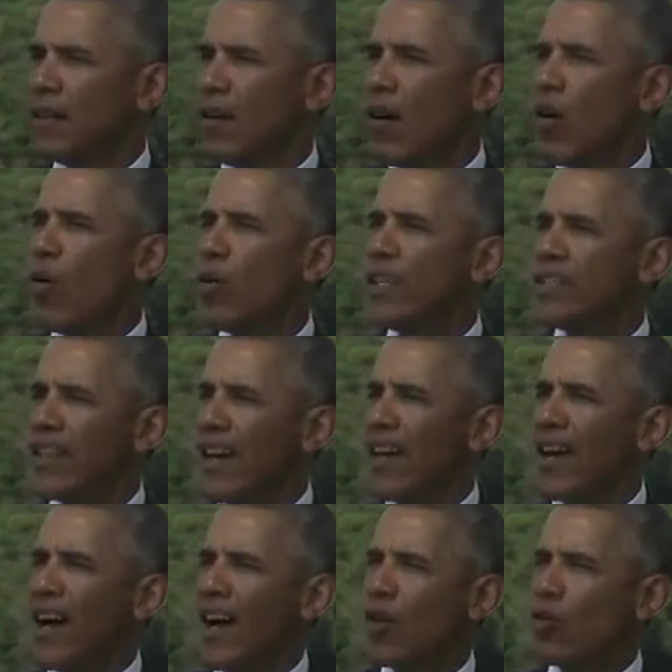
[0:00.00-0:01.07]
always
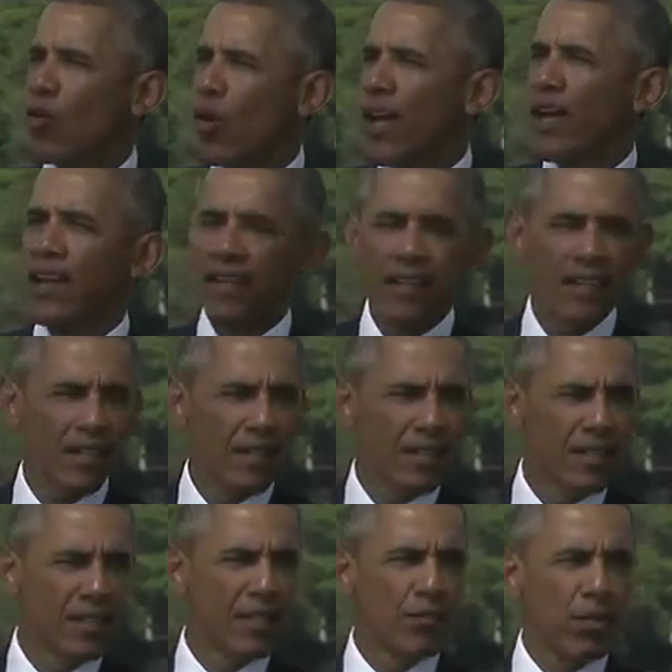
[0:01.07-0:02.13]
outweigh
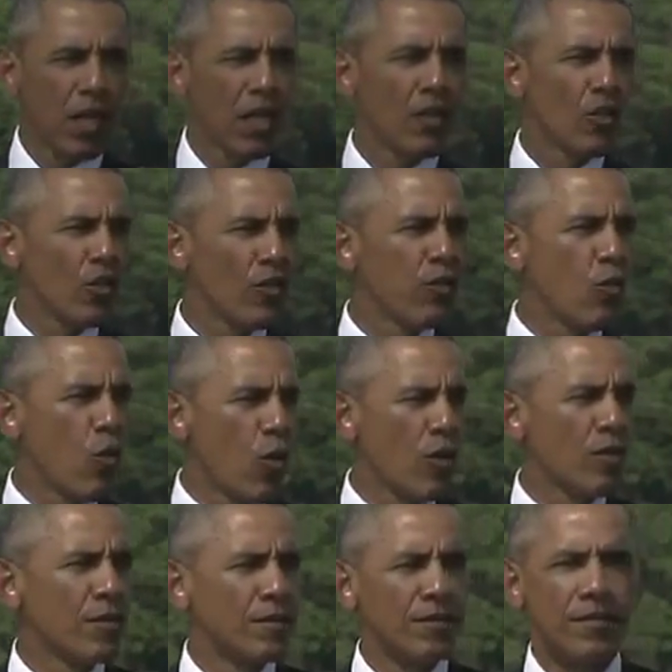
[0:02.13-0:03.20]
the plunder of war.
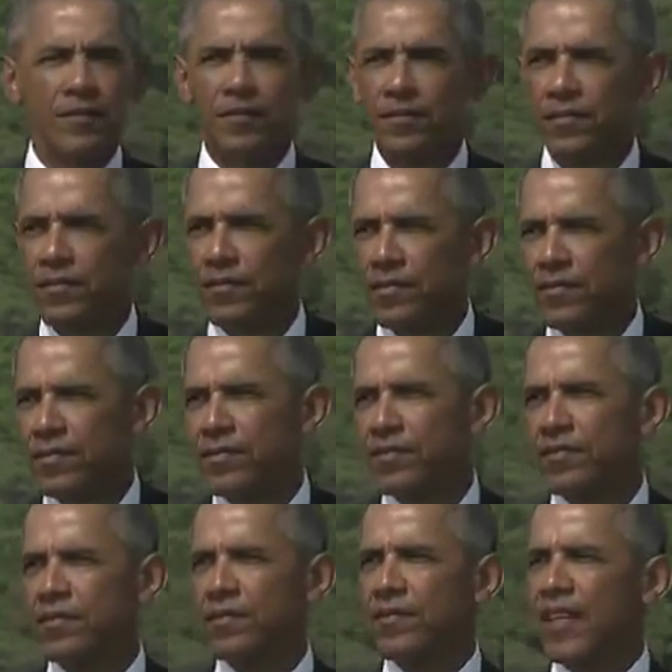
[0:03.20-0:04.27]

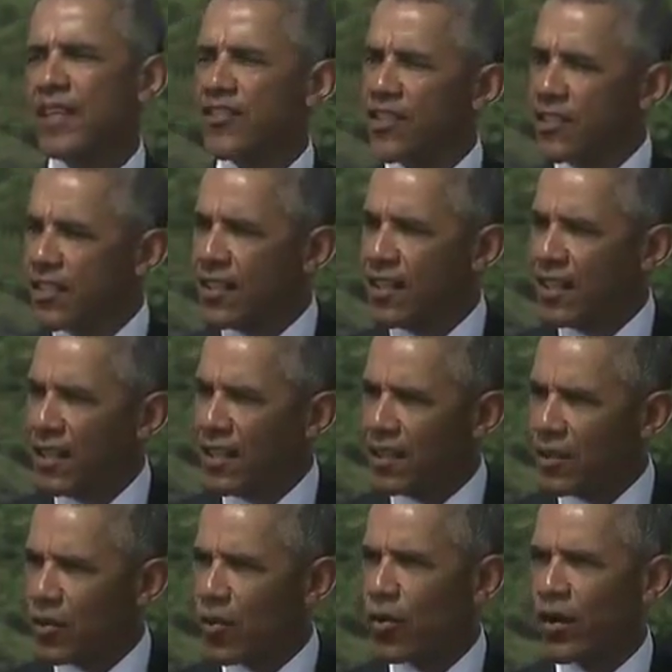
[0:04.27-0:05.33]
This is the
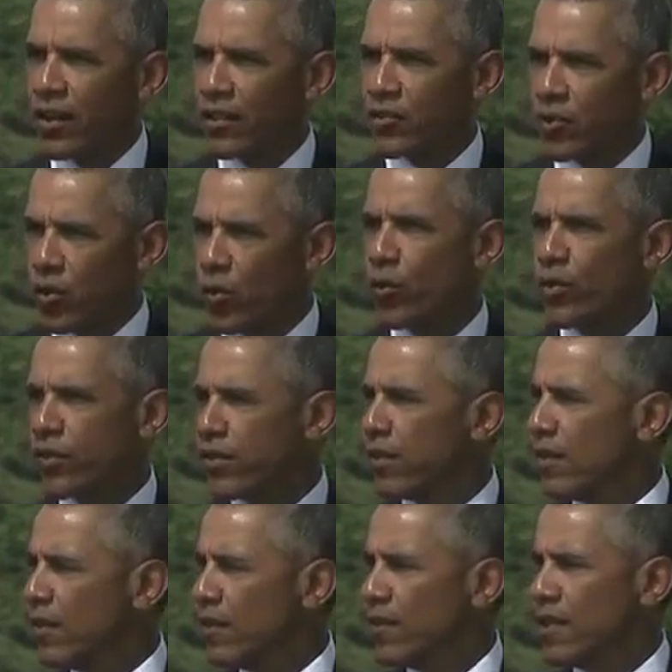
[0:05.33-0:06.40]
enduring truth
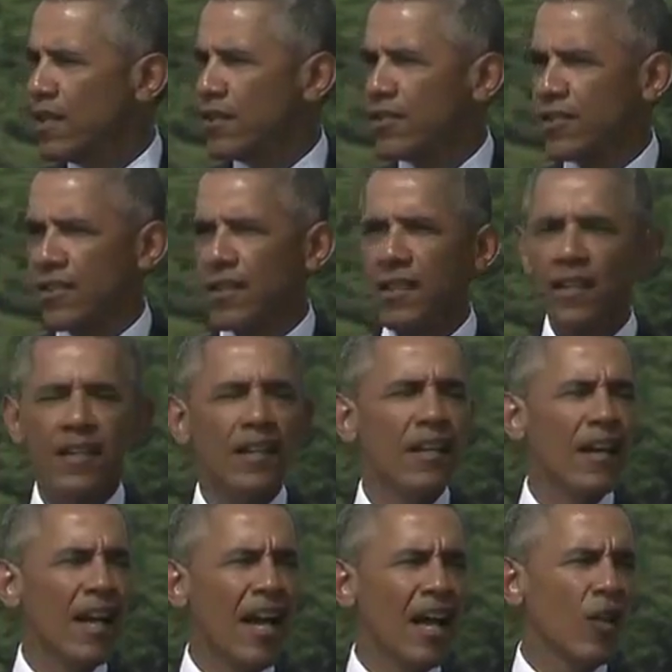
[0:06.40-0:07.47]
of this
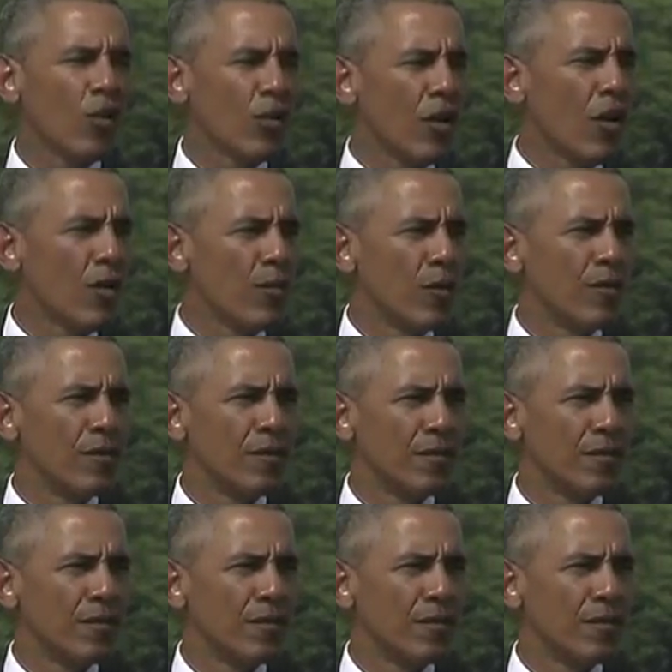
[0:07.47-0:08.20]
hallowed harbor.